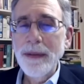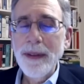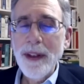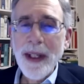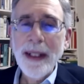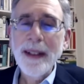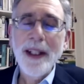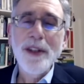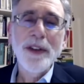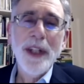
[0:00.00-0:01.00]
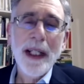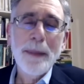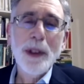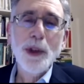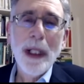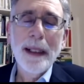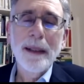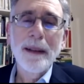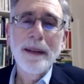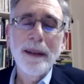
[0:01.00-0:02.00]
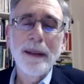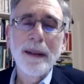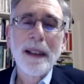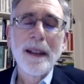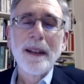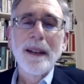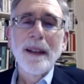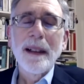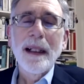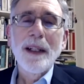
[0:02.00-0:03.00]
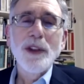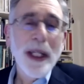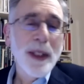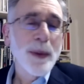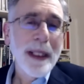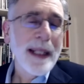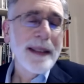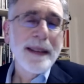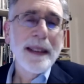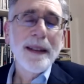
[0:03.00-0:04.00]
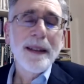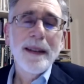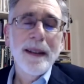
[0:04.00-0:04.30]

The Senate doesn't take up a trial until uh, January 19th.